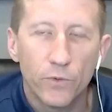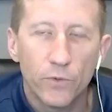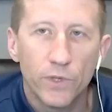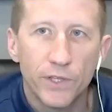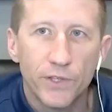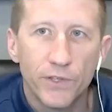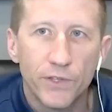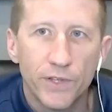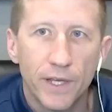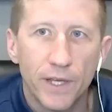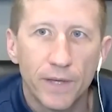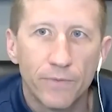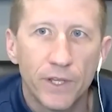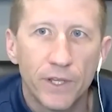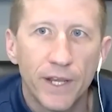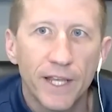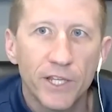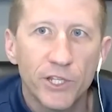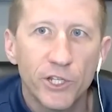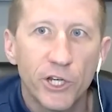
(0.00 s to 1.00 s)
the
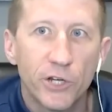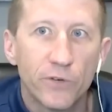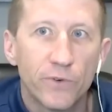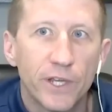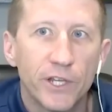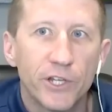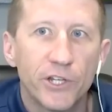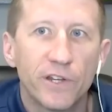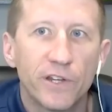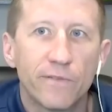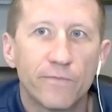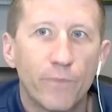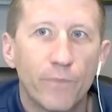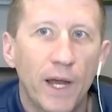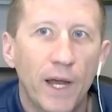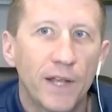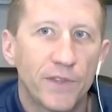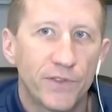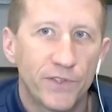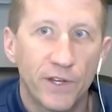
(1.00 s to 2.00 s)
next generation of
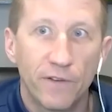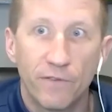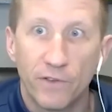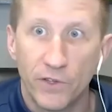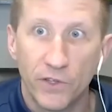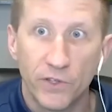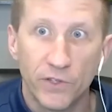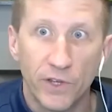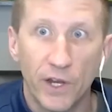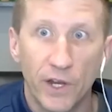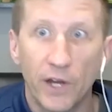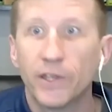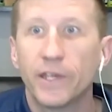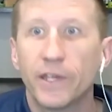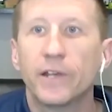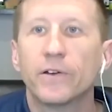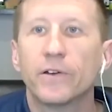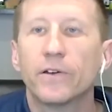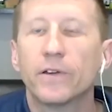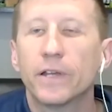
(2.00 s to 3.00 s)
PON services are
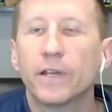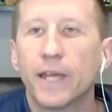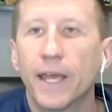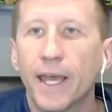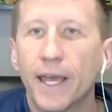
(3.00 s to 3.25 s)
here,